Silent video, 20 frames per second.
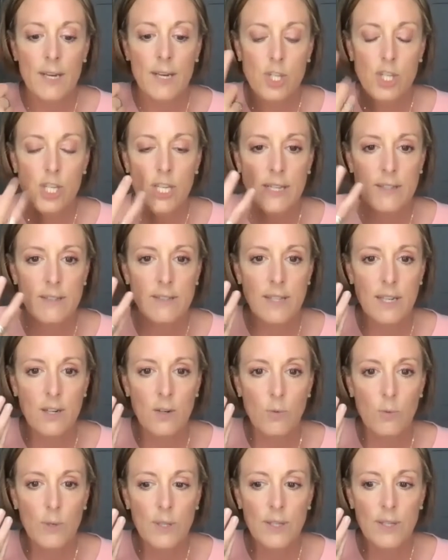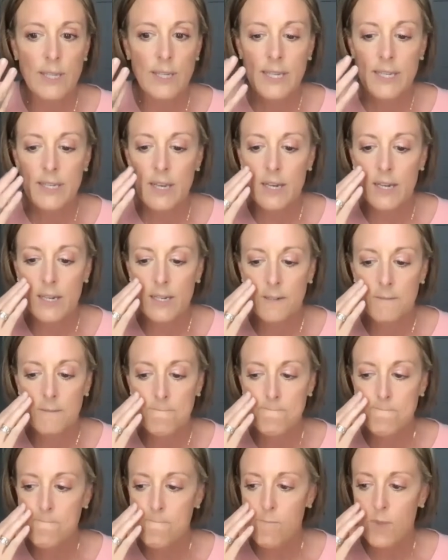cheeks that are really,
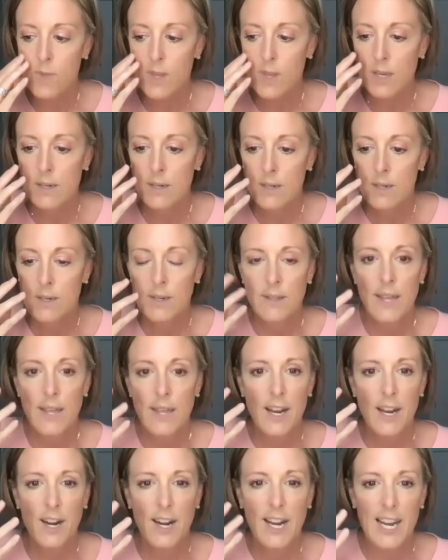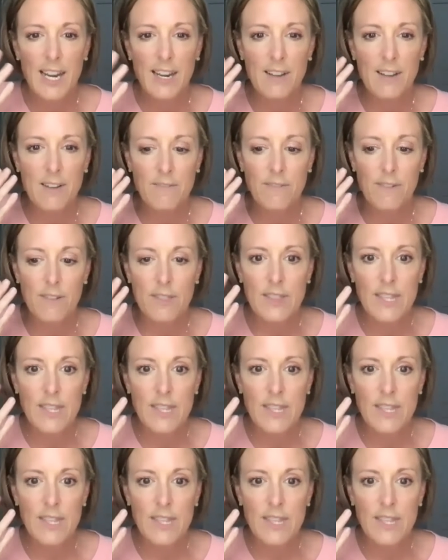that are kind of